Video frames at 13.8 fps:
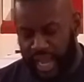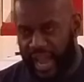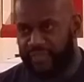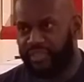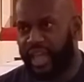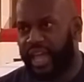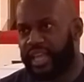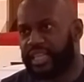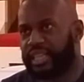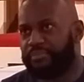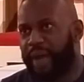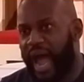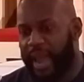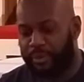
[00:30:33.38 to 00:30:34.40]
And then
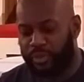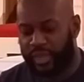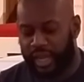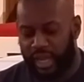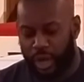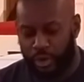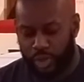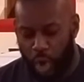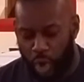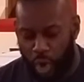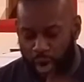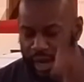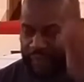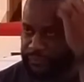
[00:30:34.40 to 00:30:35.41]
the Bible then goes
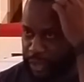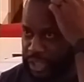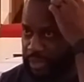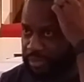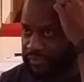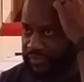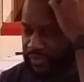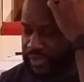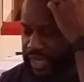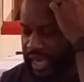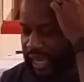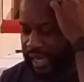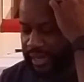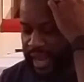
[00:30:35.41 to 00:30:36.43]
on in verse number
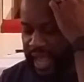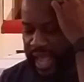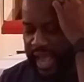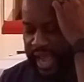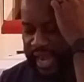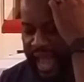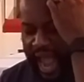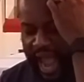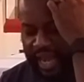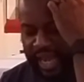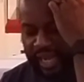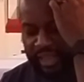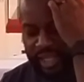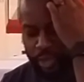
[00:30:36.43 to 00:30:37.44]
15, and I
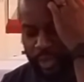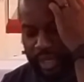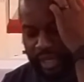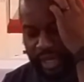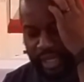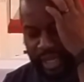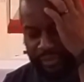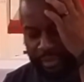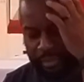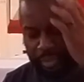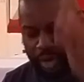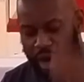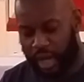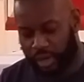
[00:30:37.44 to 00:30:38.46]
highlighted this one in a
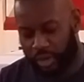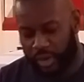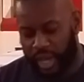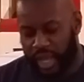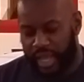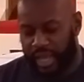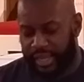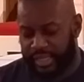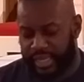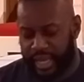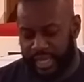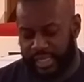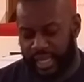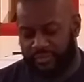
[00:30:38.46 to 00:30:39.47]
different color. It
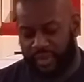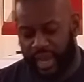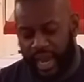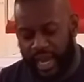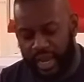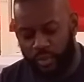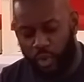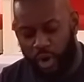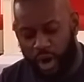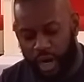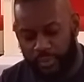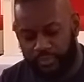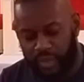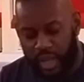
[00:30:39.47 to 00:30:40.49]
says, if
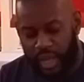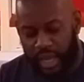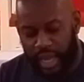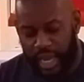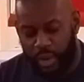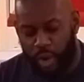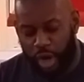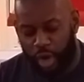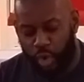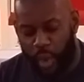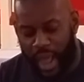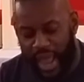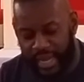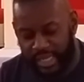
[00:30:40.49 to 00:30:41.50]
anyone
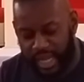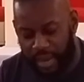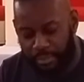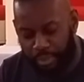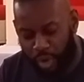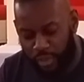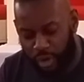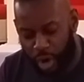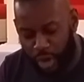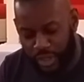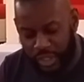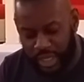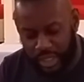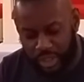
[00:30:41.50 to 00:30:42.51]
who hates a brother
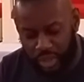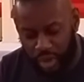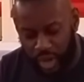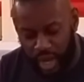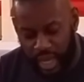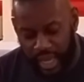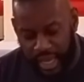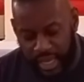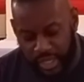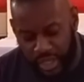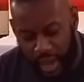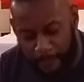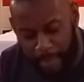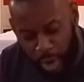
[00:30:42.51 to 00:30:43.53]
or sister
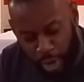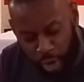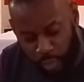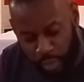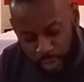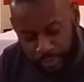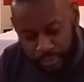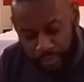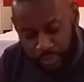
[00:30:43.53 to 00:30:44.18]
is a murderer,